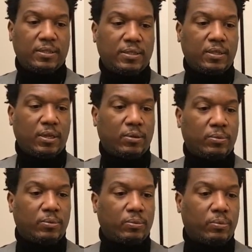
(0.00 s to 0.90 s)
you
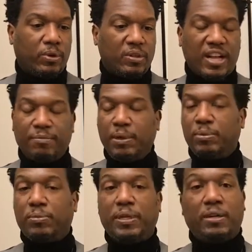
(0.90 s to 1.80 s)
know, where a lot of
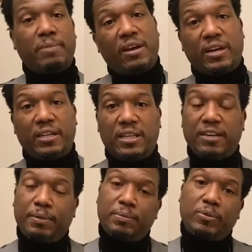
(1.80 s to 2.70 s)
people are being merry, a
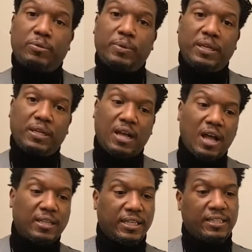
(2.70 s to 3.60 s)
lot of people are being
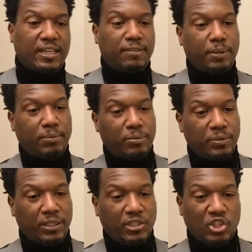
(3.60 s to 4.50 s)
holly, a lot of people are
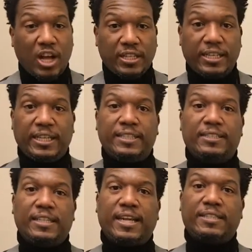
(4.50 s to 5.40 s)
being jolly,
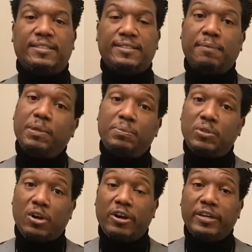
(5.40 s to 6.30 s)
and some
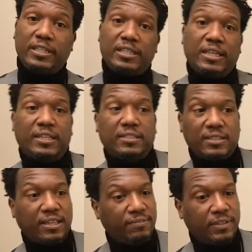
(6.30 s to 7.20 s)
people aren't because
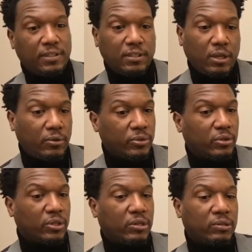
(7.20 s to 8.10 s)
they feel alone
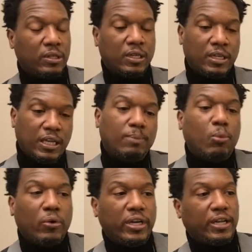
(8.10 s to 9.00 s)
or they're in
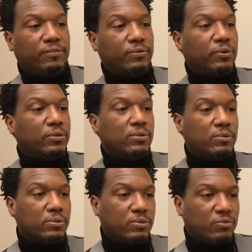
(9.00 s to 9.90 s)
mourning for
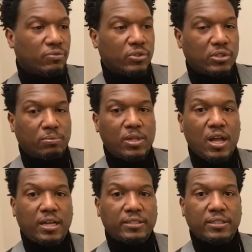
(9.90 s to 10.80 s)
some
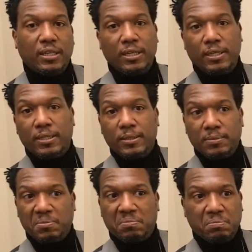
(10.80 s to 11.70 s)
loss.
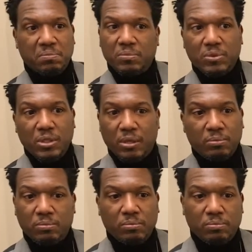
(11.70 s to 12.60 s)
You
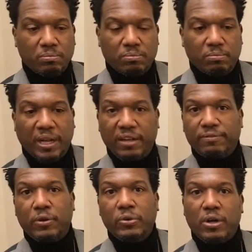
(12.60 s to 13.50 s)
know, make a
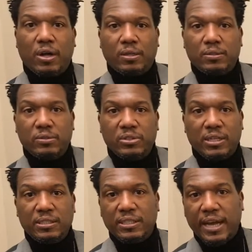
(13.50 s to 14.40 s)
phone call,
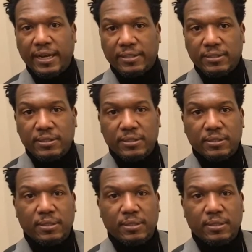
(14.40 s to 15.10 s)
send a text.